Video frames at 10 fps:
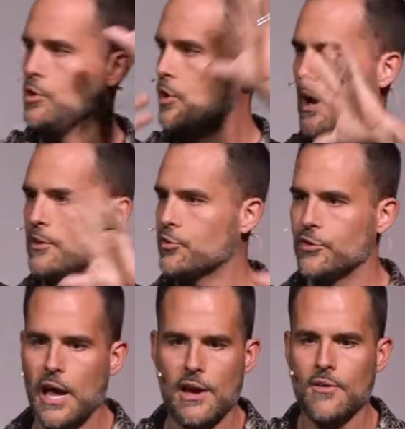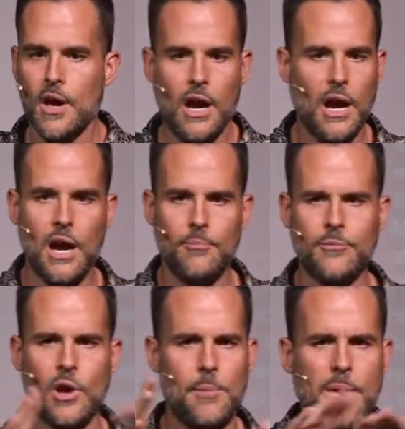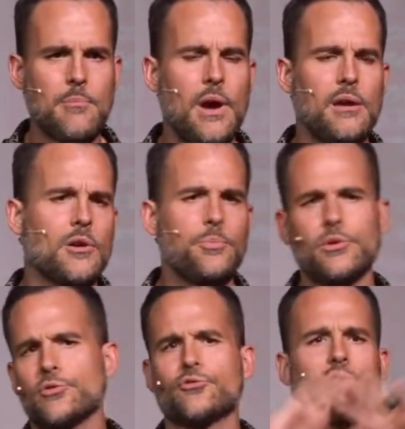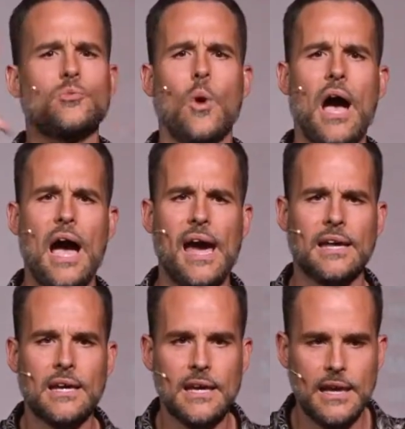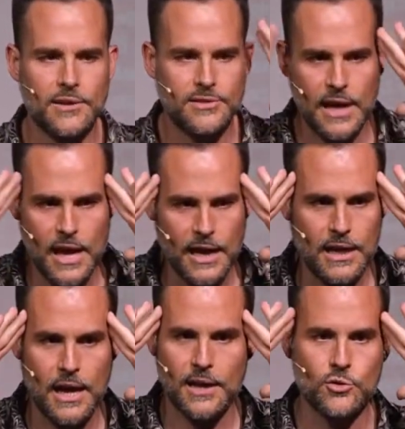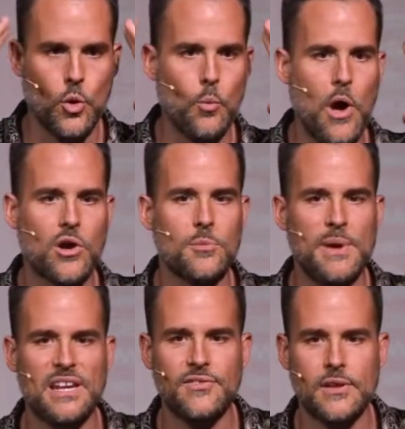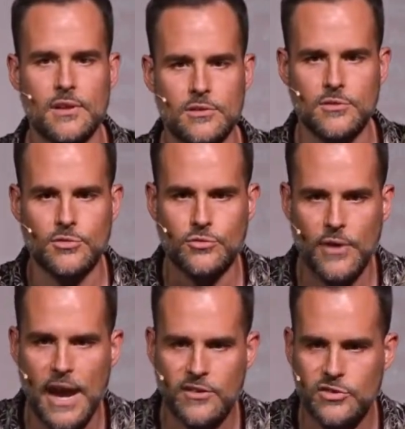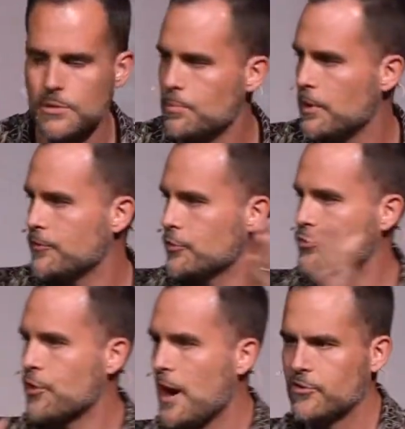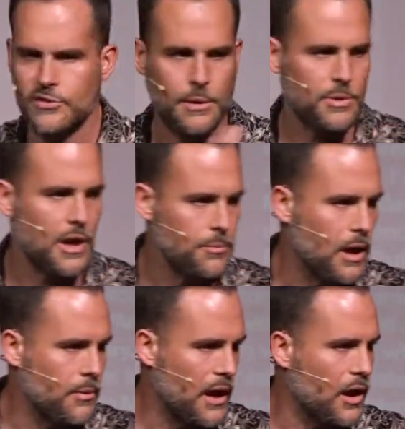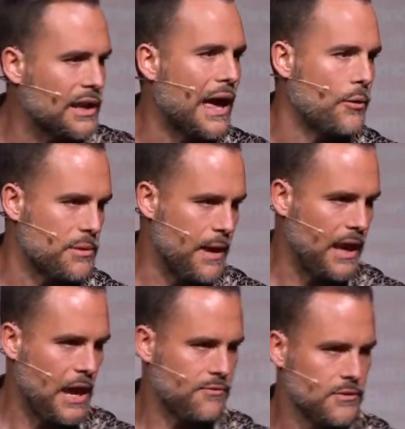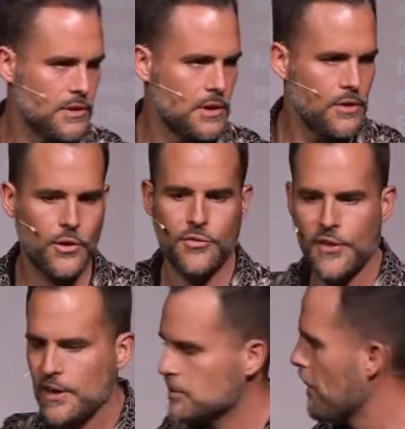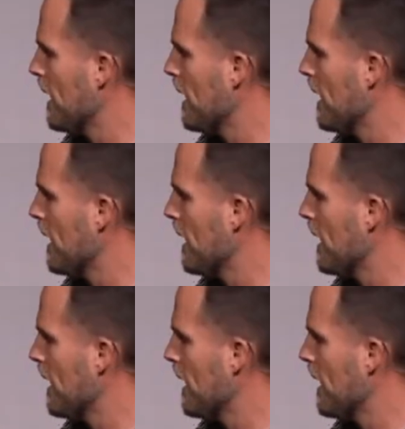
you know, I turn off, um, you know, I make my computer screen wide, and I say I, I don't welcome anything that's a distraction. But if there's traction, I'm, I'm, I allow it in my life. There are things in my